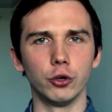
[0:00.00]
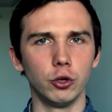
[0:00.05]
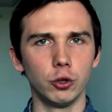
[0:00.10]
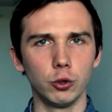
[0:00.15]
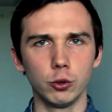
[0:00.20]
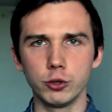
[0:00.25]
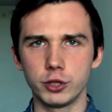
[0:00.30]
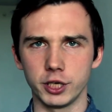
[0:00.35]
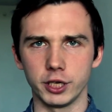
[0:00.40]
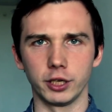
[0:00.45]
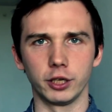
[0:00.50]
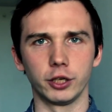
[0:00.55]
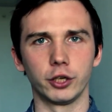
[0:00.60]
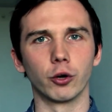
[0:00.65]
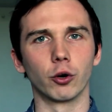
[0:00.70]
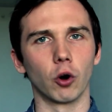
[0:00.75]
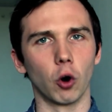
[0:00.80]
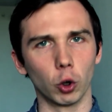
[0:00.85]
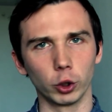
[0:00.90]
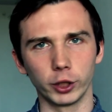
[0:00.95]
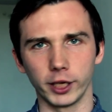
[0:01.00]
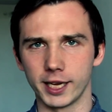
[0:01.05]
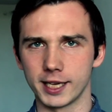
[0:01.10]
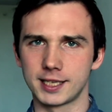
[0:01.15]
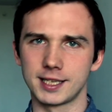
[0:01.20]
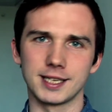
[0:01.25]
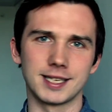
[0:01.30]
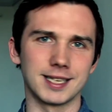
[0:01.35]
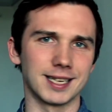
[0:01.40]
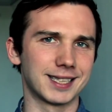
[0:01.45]
losing your
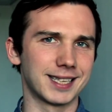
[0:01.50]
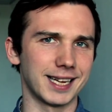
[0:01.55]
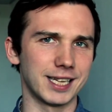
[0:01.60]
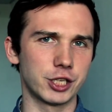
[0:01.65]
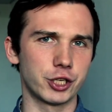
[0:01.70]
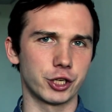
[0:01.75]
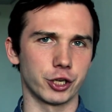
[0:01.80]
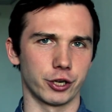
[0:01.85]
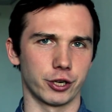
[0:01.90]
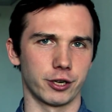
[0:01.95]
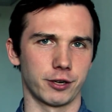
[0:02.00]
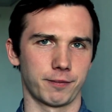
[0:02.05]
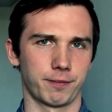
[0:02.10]
audience's attention.